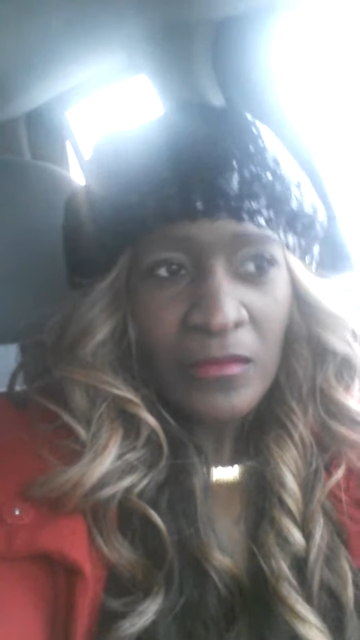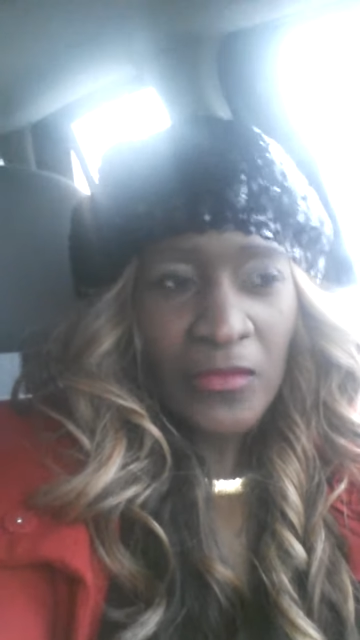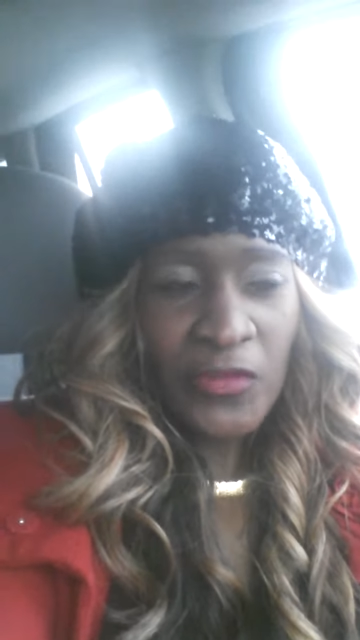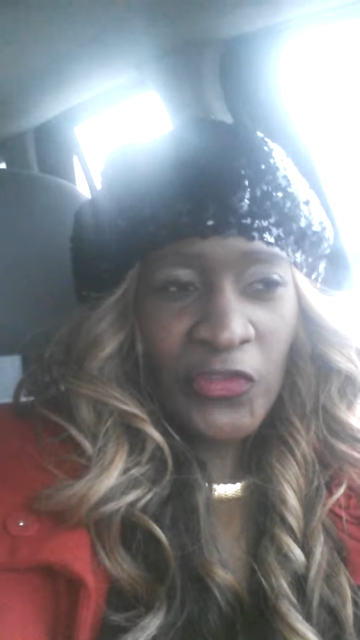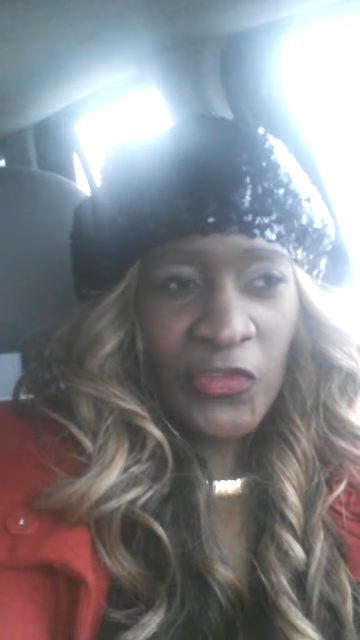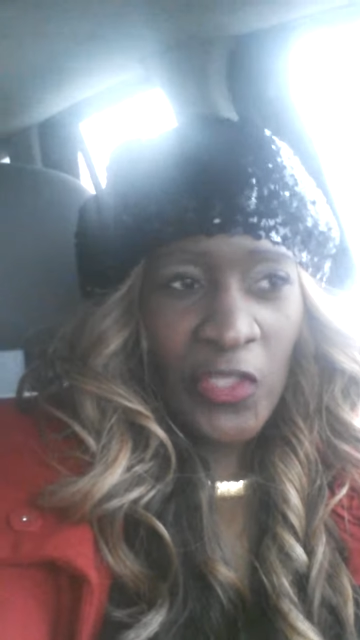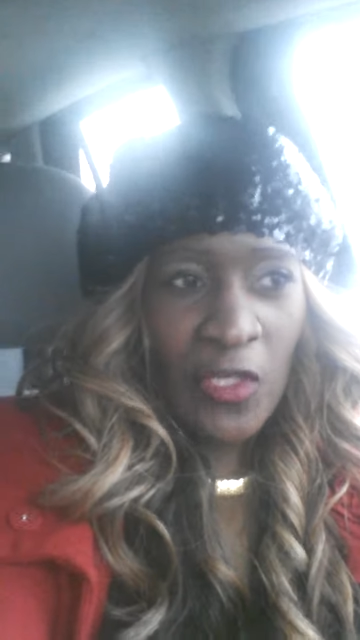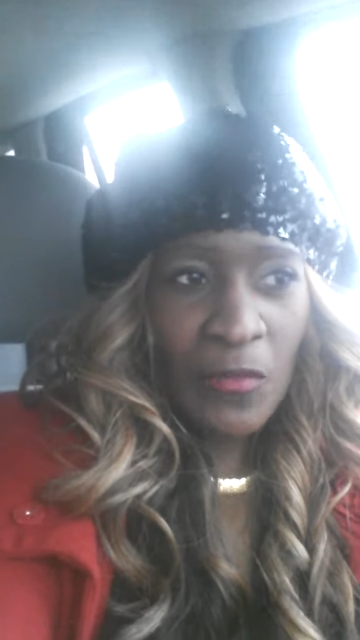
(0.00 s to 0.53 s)

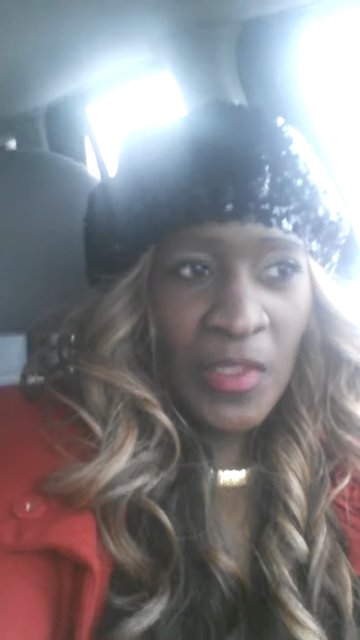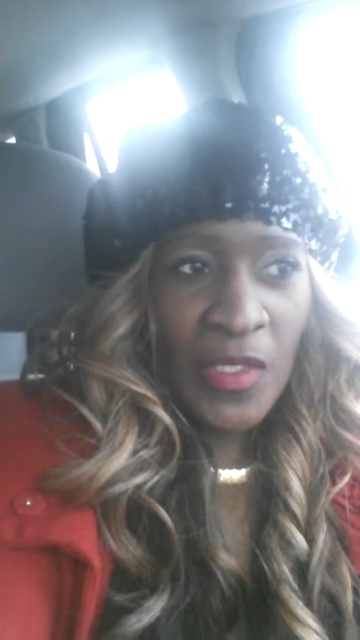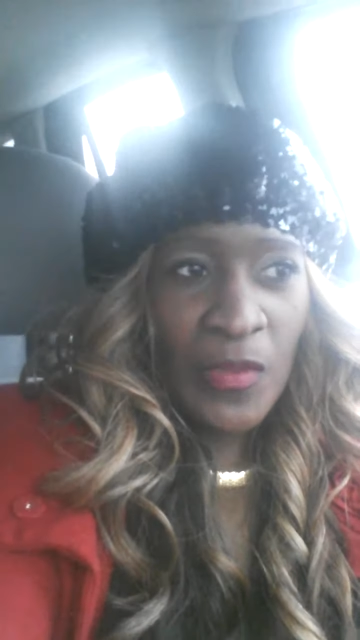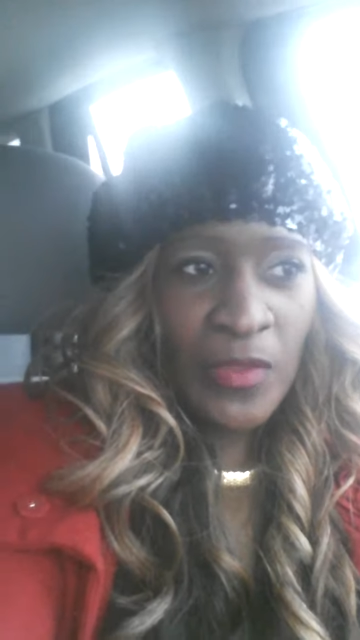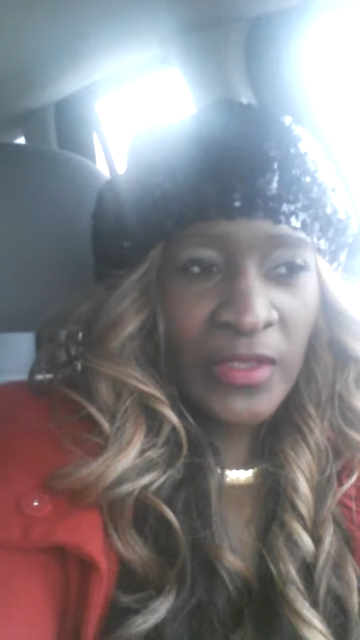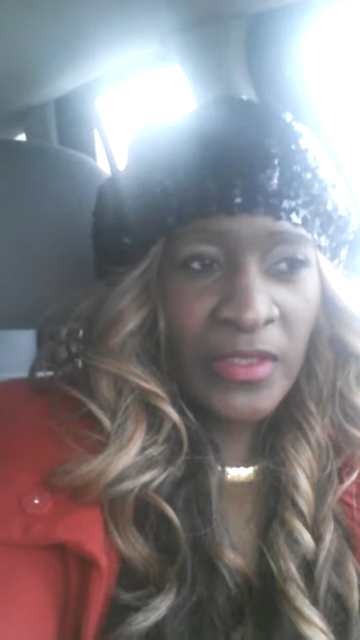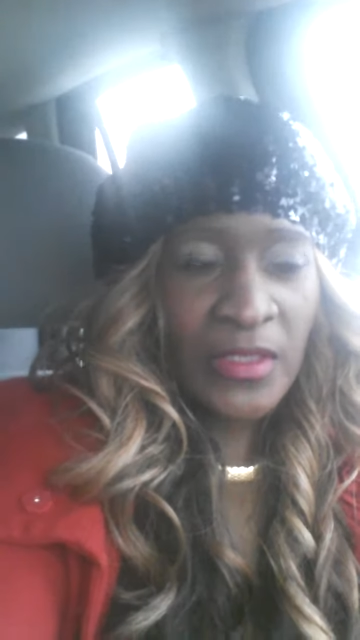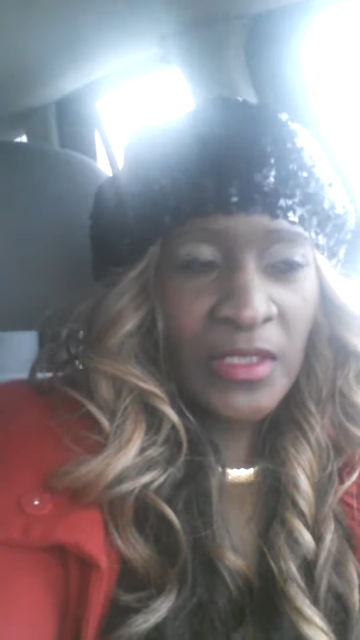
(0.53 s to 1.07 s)
show me
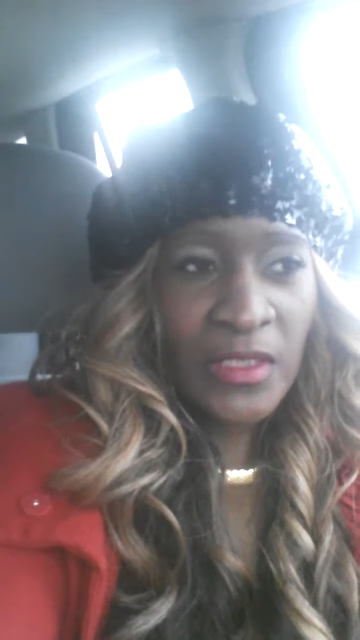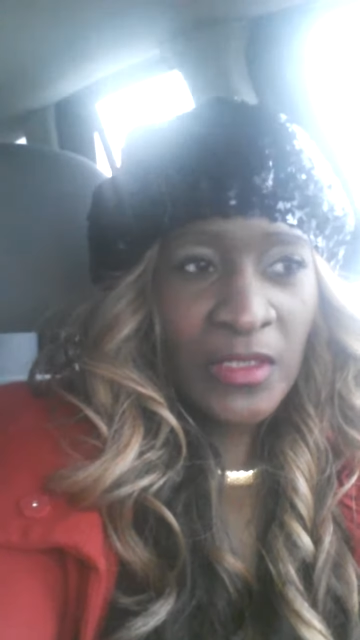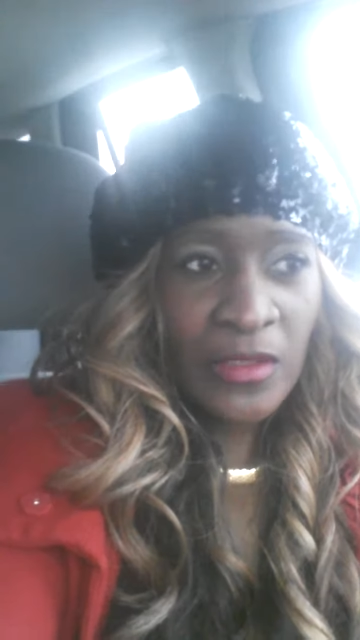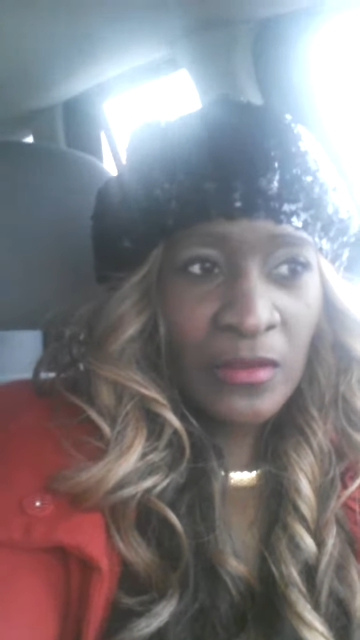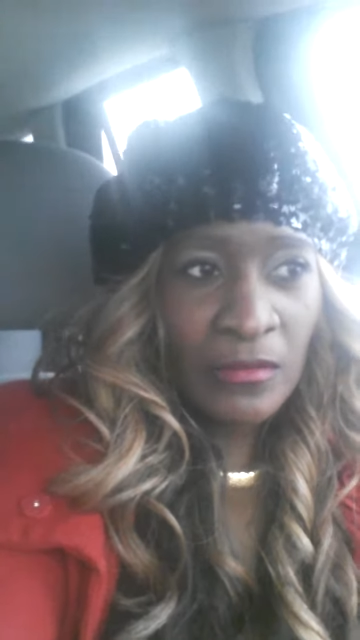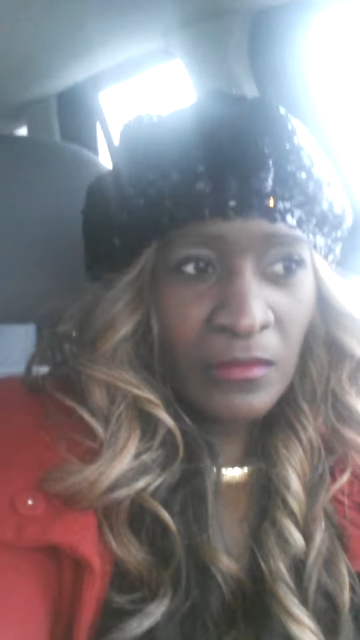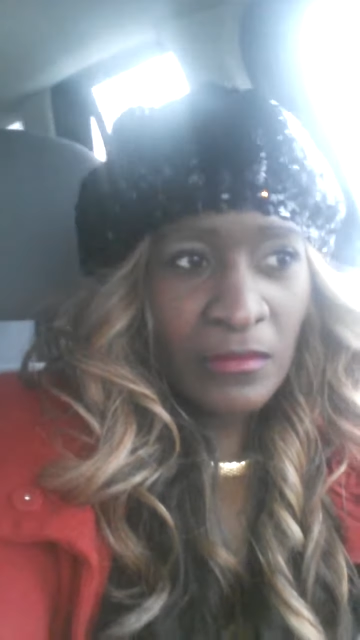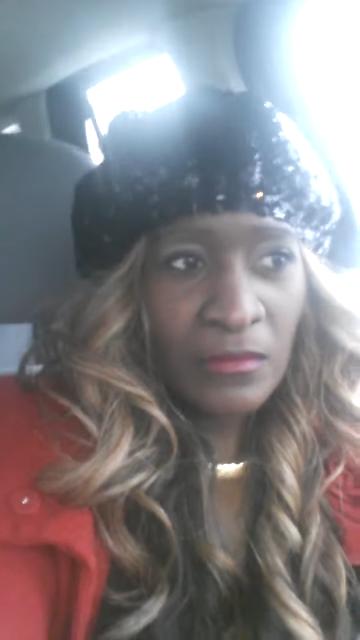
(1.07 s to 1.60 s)
what to
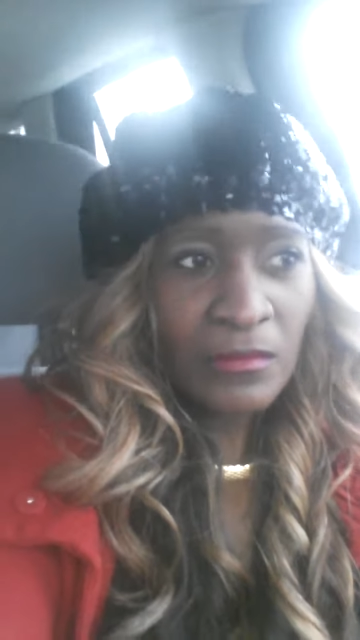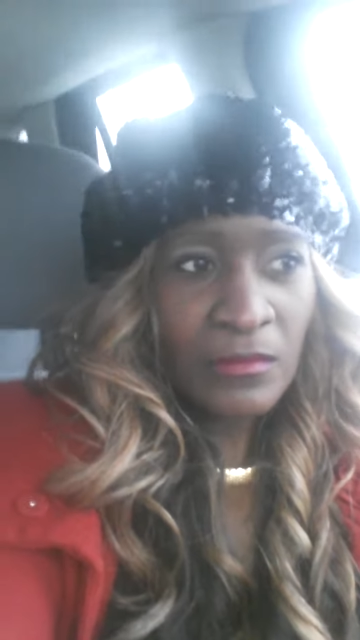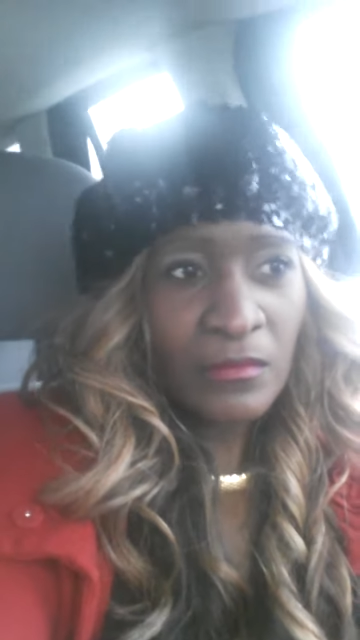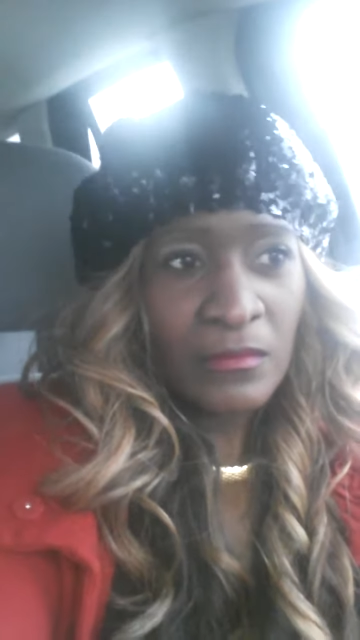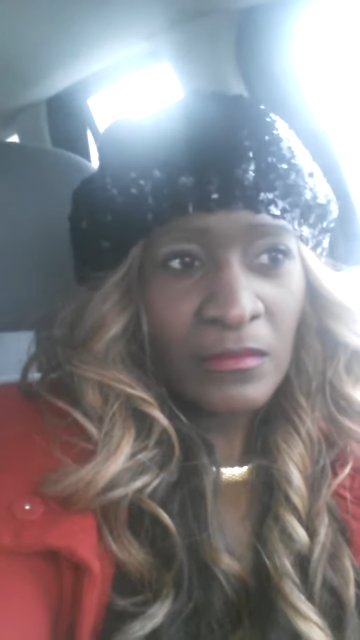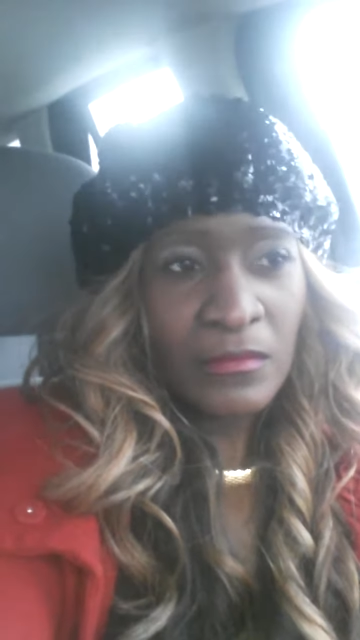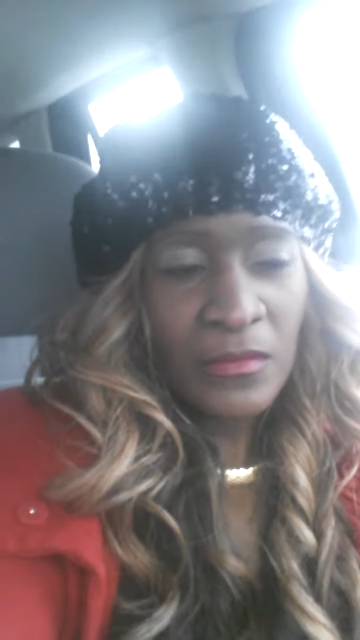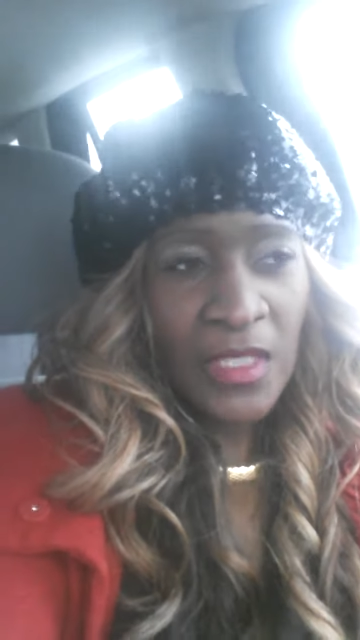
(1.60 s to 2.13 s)
do.
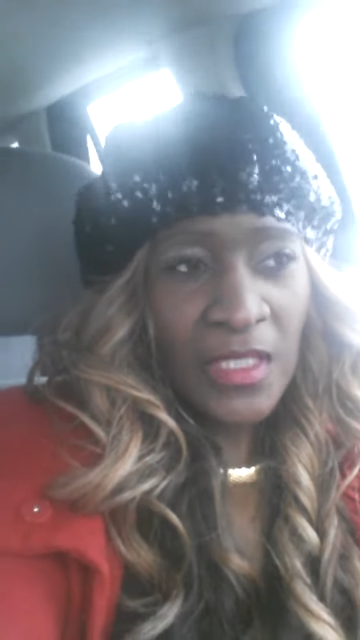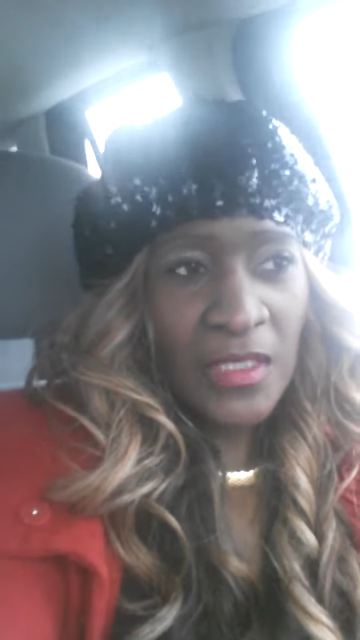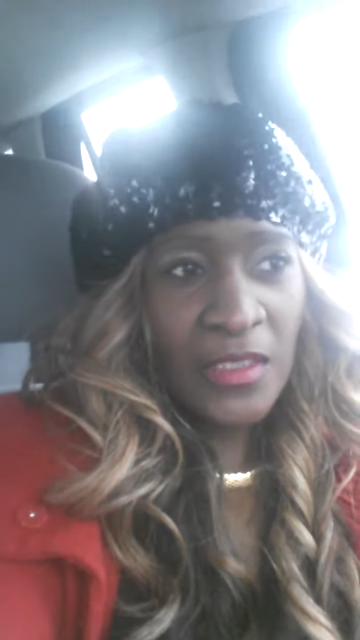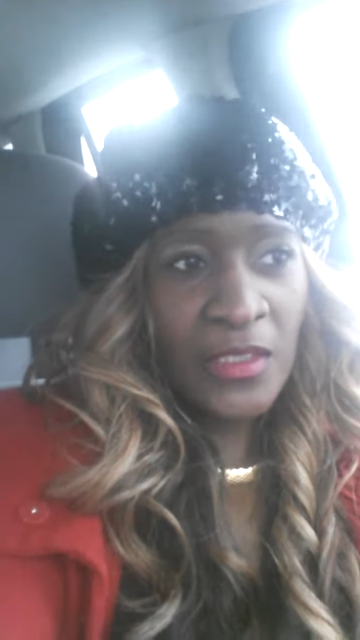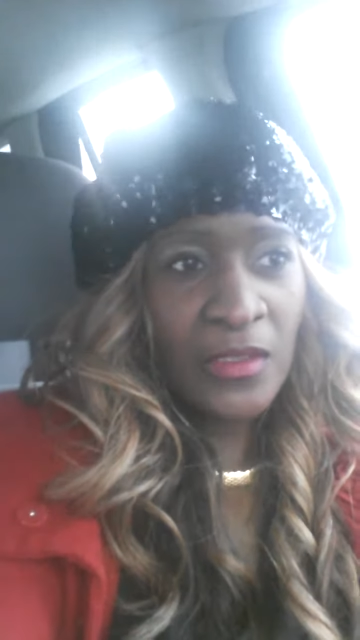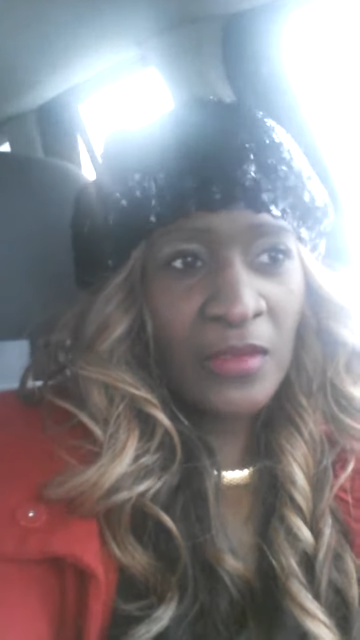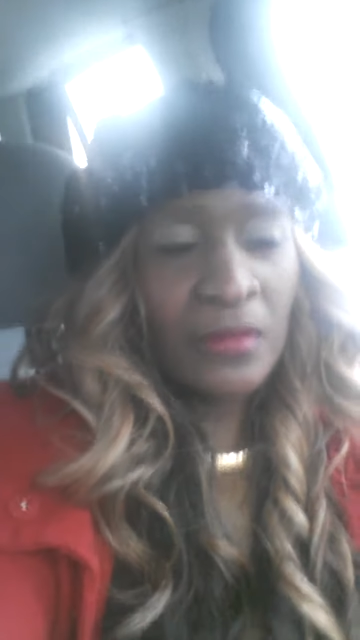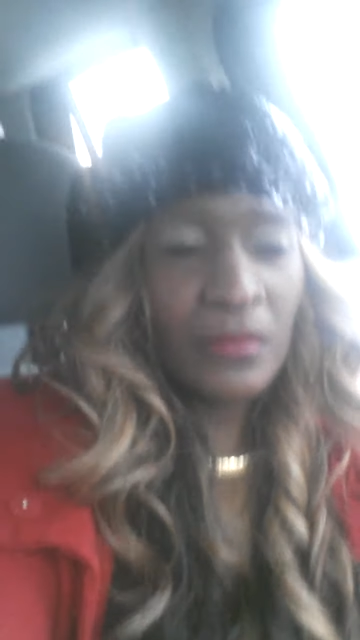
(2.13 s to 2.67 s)
I
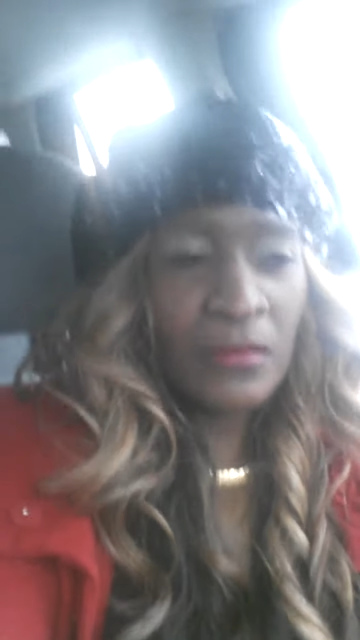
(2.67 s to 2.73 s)
do.